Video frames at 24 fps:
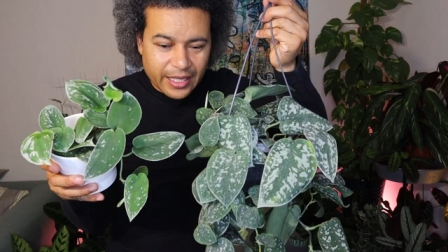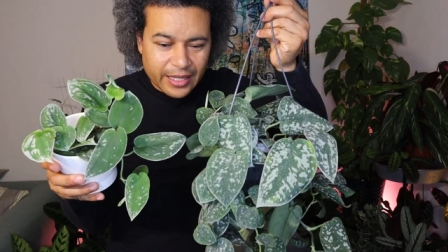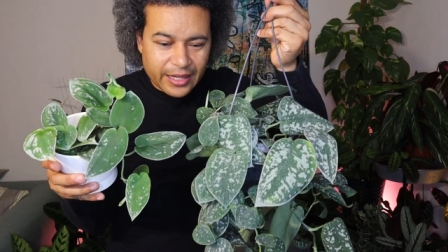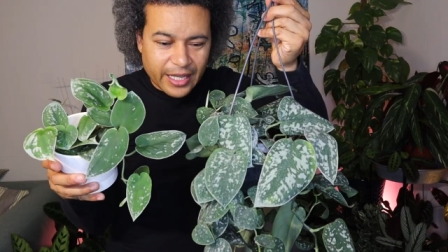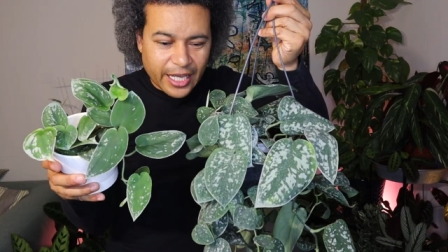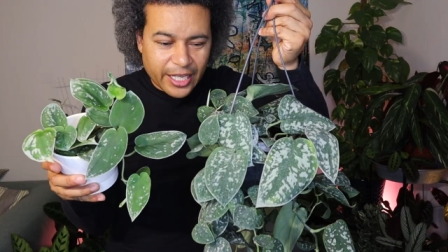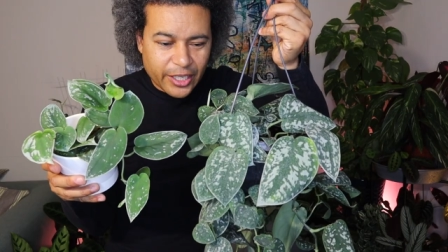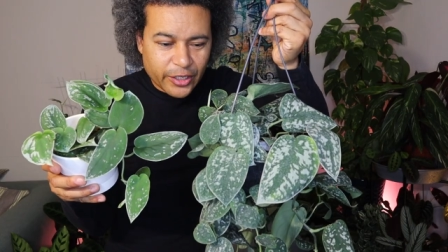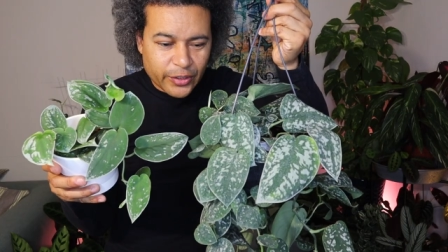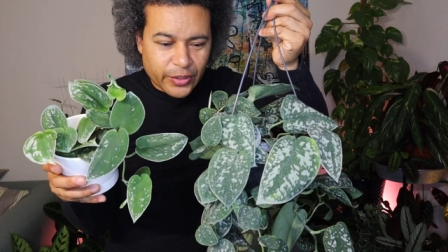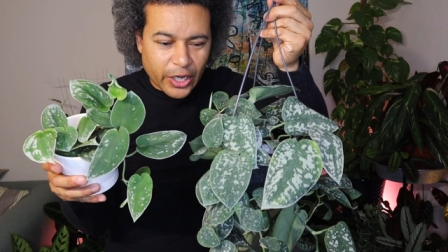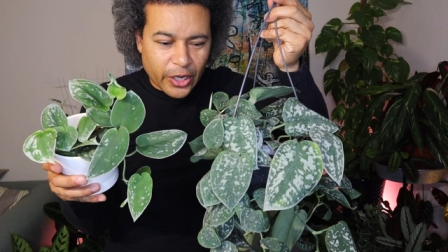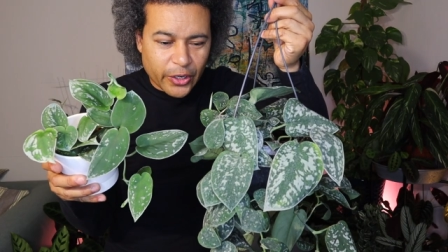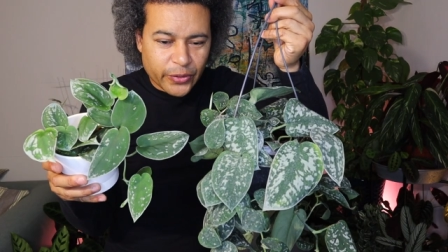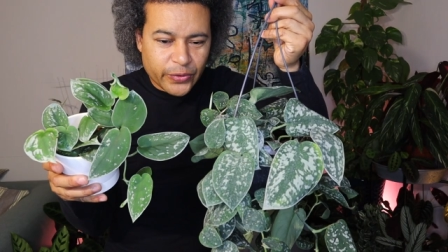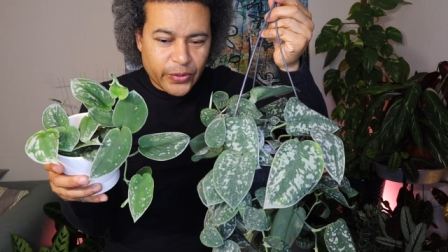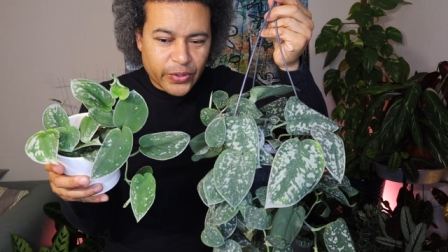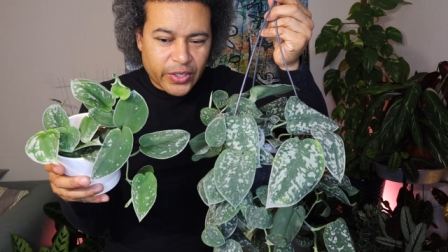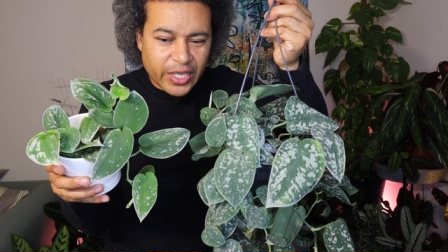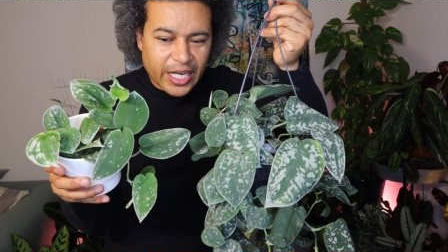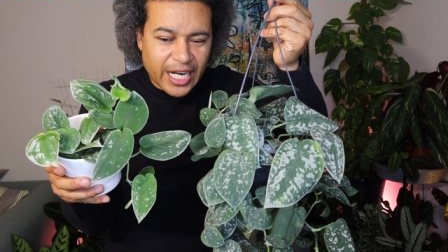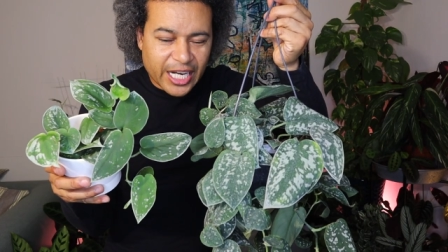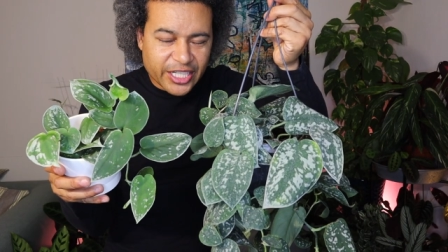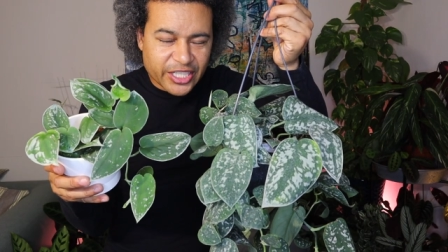There you go.
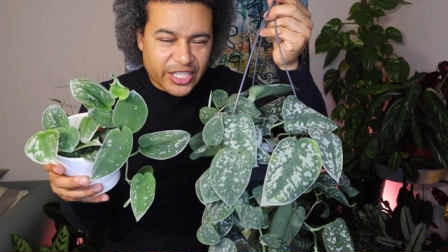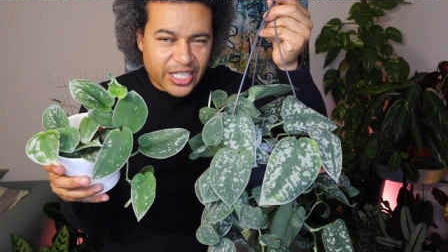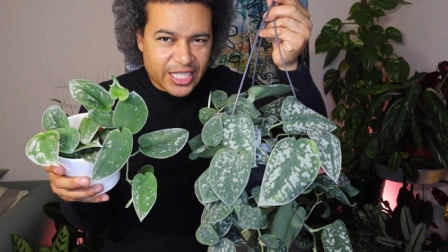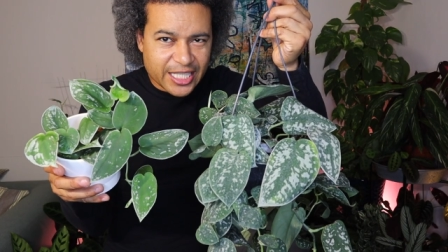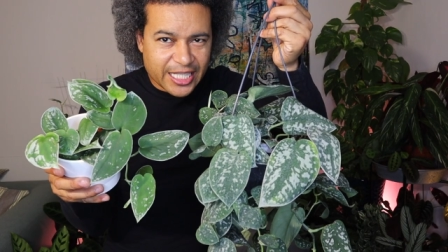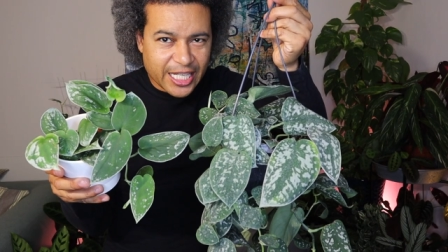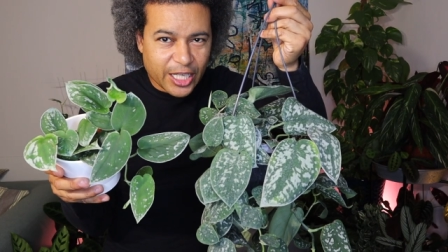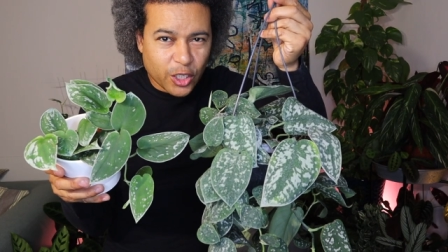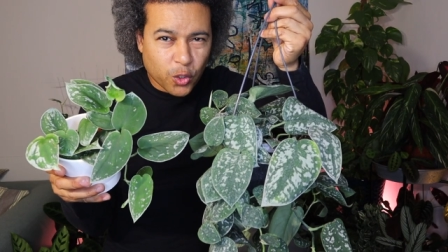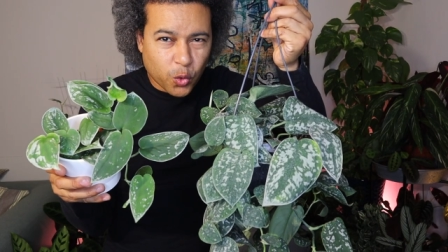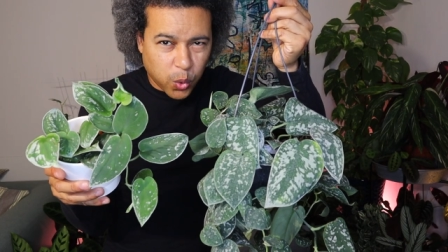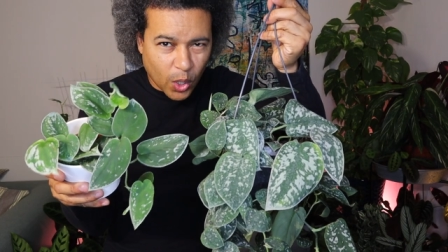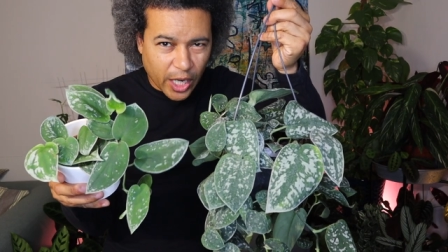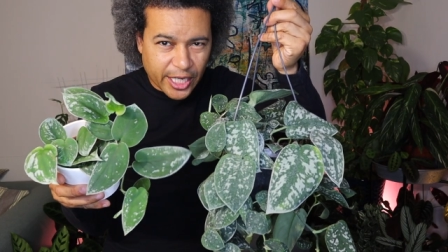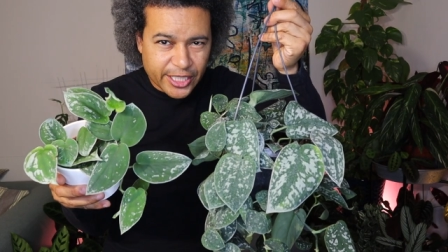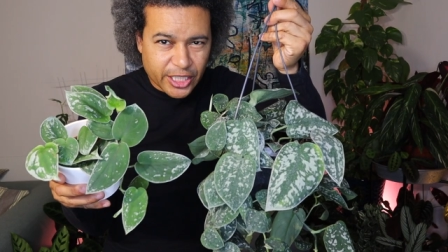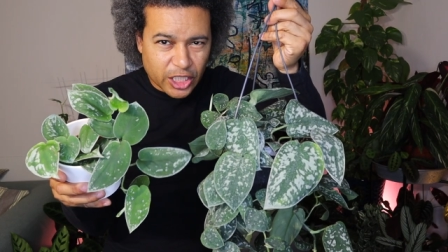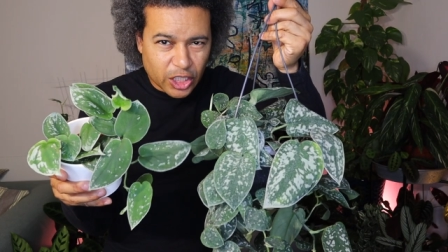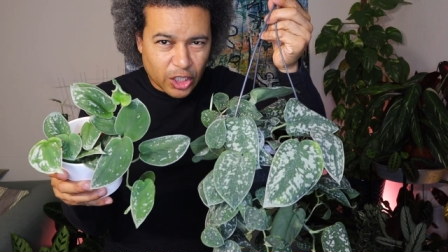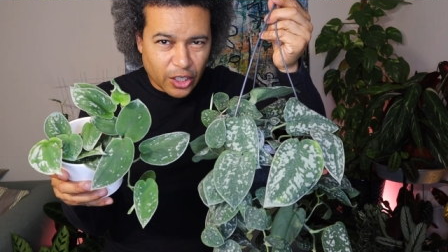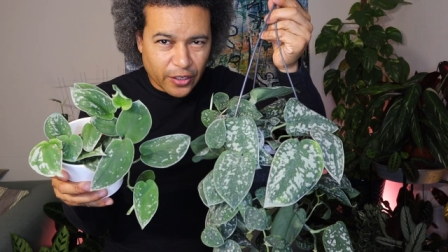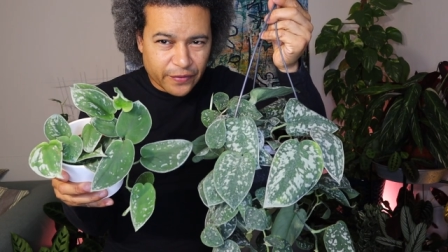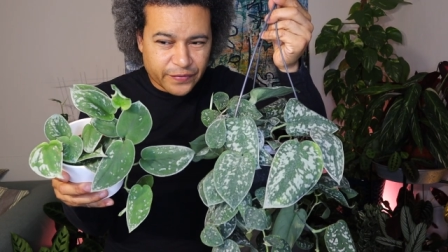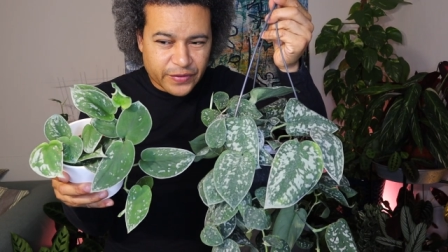You can actually see quite
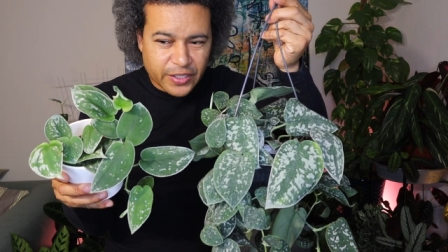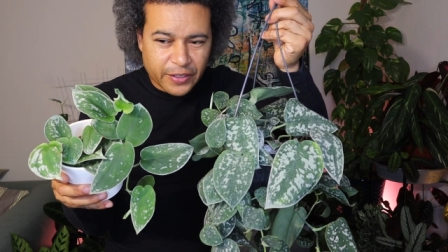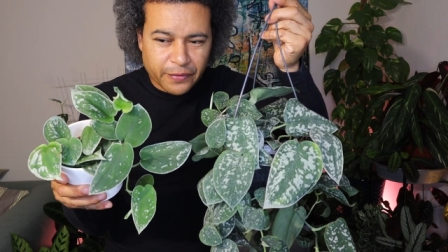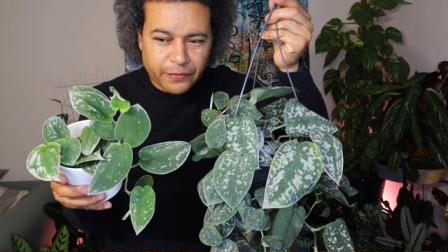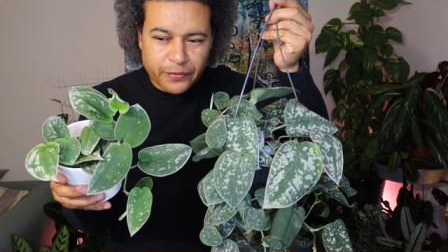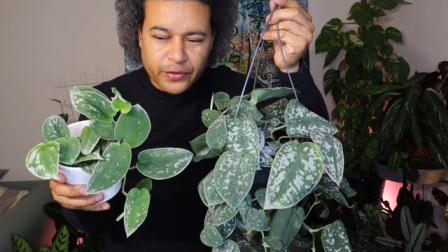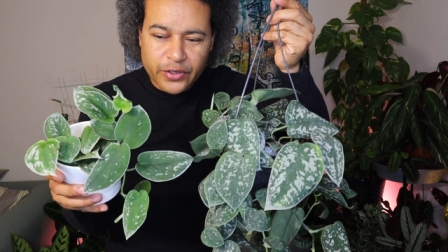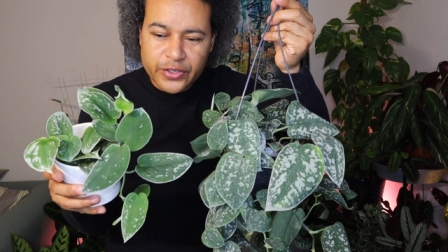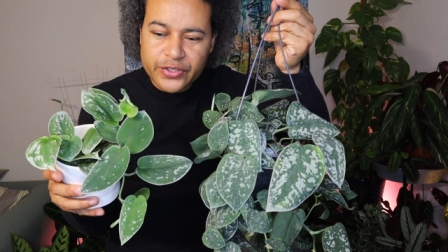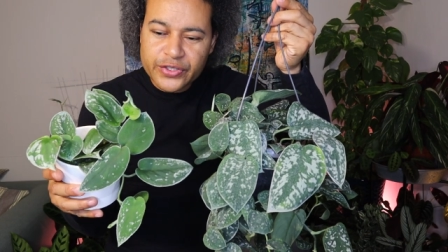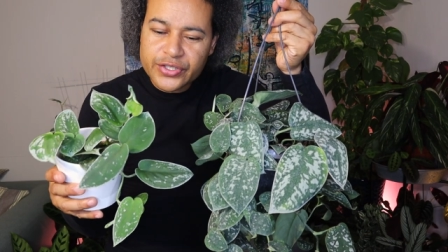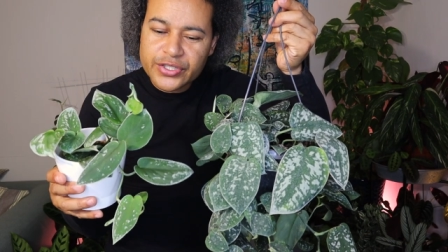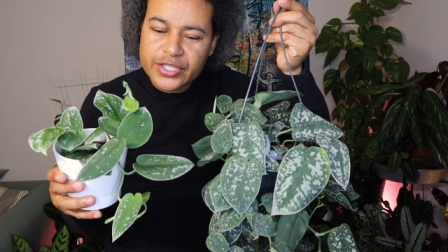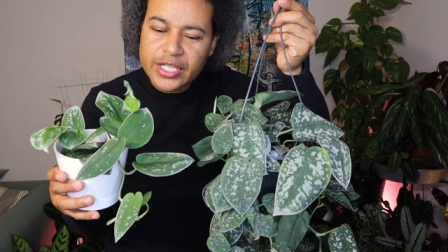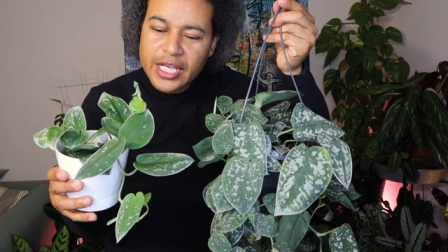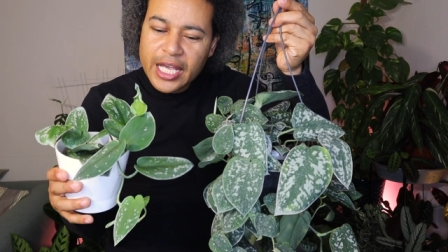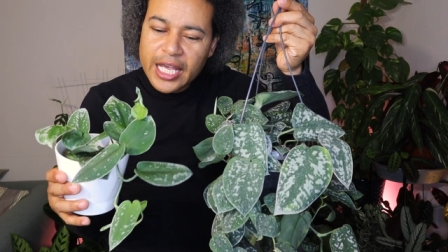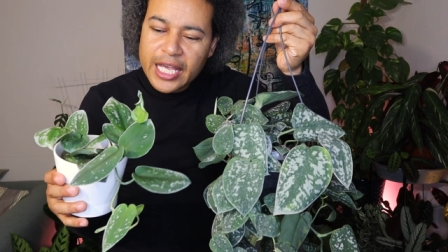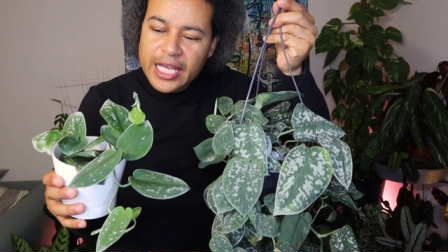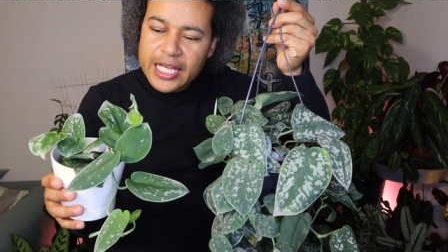a lot of difference